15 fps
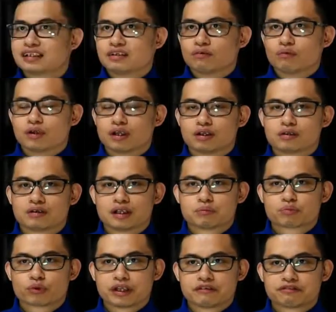Well,
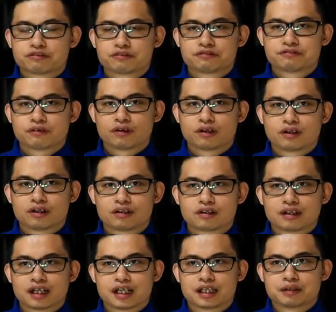I'm grateful for
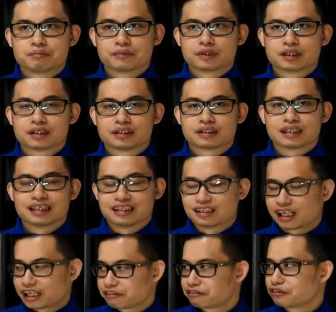I'm
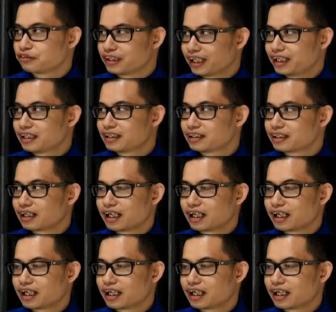alive today.